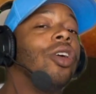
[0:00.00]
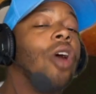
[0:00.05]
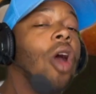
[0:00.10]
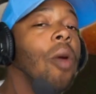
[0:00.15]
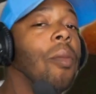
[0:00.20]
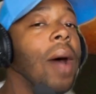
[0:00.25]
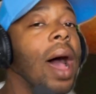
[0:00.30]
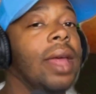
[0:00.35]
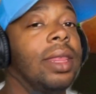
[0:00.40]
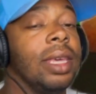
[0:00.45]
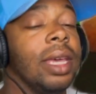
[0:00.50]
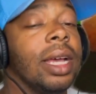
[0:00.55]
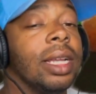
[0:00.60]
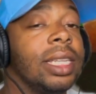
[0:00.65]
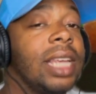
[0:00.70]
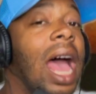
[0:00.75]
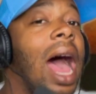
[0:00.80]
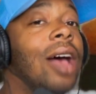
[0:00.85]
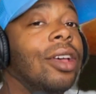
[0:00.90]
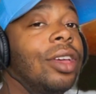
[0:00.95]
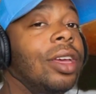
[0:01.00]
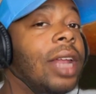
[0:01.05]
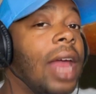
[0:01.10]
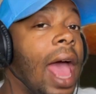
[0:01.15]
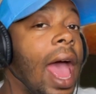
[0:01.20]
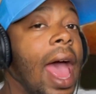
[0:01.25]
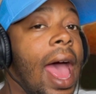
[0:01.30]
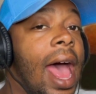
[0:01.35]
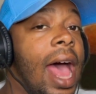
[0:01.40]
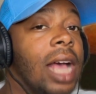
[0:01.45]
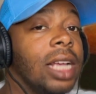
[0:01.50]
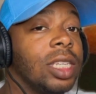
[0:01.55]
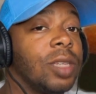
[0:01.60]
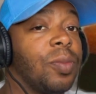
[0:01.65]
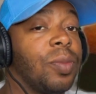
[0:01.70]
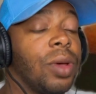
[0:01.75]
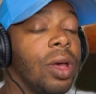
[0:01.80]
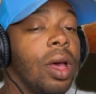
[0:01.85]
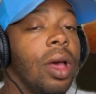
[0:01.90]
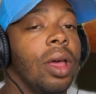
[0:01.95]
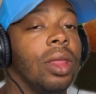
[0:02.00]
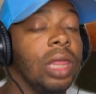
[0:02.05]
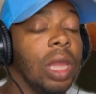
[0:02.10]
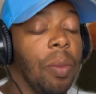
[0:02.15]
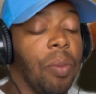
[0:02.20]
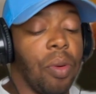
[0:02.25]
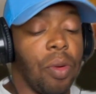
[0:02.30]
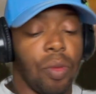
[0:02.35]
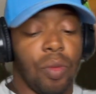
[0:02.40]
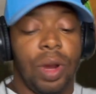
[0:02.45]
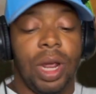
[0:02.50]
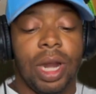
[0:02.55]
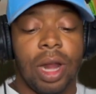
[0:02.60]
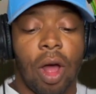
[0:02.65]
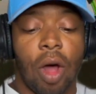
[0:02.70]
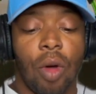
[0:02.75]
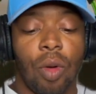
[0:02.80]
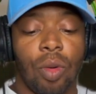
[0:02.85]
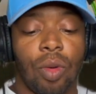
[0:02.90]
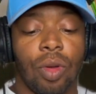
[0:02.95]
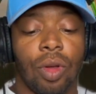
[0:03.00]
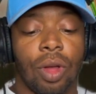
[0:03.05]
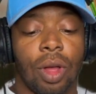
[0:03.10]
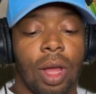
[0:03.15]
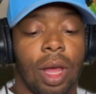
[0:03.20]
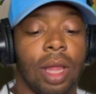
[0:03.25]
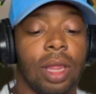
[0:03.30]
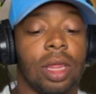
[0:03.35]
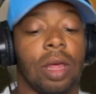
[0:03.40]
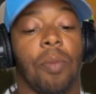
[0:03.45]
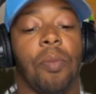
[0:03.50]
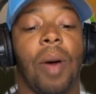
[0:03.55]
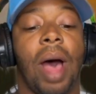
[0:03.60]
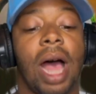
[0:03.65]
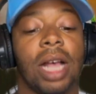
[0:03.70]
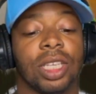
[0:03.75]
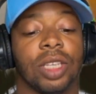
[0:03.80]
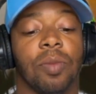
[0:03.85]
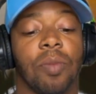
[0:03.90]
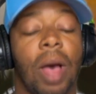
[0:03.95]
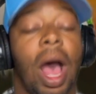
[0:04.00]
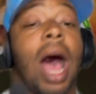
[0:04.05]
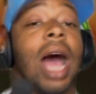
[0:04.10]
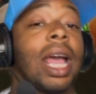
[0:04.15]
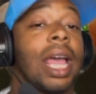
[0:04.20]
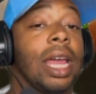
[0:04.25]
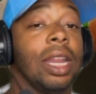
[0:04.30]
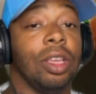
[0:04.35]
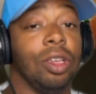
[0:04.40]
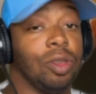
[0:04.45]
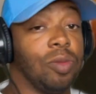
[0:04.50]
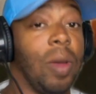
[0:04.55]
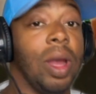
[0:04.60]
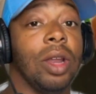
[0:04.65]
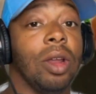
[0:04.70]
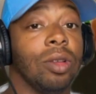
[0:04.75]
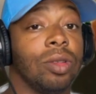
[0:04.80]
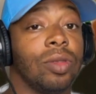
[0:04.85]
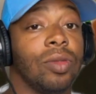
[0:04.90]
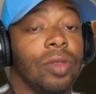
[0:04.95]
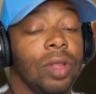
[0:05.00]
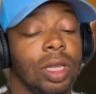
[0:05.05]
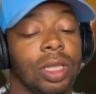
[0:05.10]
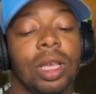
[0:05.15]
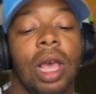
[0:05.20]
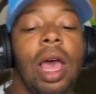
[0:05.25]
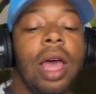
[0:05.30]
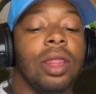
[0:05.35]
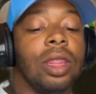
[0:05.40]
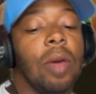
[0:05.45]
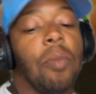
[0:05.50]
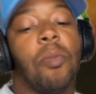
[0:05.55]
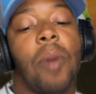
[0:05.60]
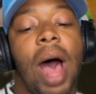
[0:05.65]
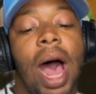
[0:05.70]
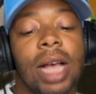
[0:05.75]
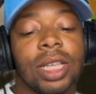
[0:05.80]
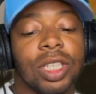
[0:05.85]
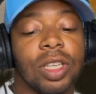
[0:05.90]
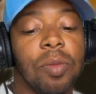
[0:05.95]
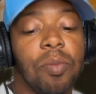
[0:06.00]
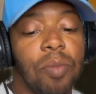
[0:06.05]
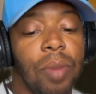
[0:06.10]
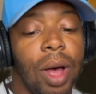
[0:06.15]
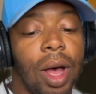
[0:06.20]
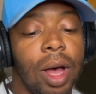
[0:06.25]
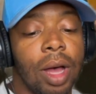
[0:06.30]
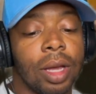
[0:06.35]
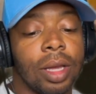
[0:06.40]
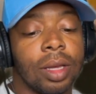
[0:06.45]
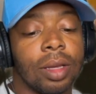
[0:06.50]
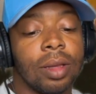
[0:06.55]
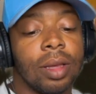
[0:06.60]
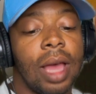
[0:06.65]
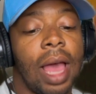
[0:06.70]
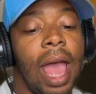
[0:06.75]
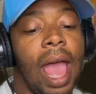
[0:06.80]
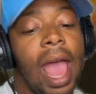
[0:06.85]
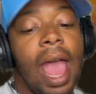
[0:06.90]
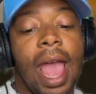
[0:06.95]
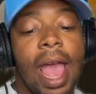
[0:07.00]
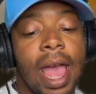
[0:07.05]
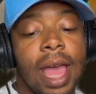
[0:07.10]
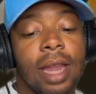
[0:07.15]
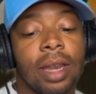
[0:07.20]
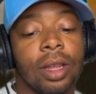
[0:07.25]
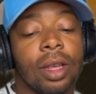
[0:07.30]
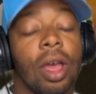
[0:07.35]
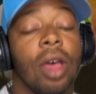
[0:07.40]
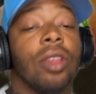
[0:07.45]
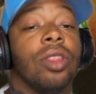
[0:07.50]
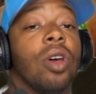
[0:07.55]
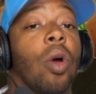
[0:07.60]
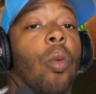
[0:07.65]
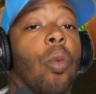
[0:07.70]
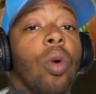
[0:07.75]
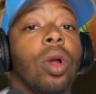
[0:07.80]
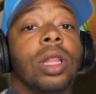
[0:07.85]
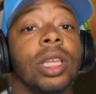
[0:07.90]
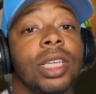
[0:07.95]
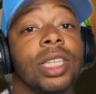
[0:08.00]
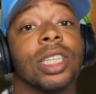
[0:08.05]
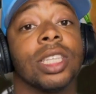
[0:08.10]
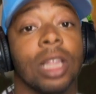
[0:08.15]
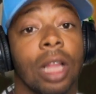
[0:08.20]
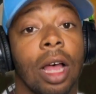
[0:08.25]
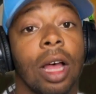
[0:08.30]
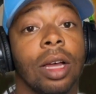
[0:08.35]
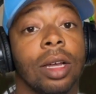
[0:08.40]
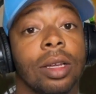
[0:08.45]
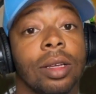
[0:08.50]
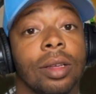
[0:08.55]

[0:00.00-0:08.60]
go by the Italian asp, the perito, the possum bug, I gotta use my notes for this, the possum bug, and the woolly slug.